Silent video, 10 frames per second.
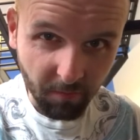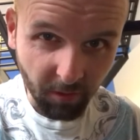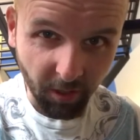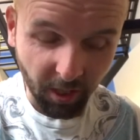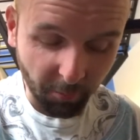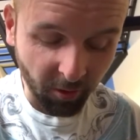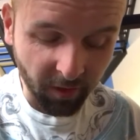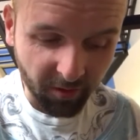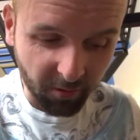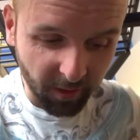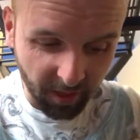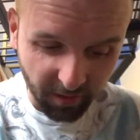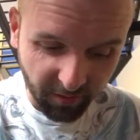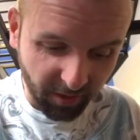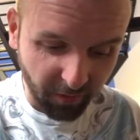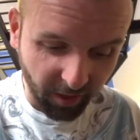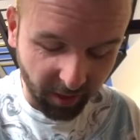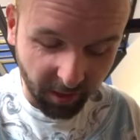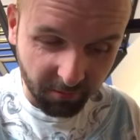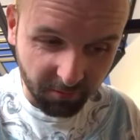All right, come on, that's quick. That's enough of
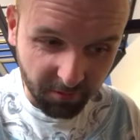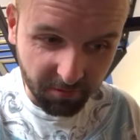that now.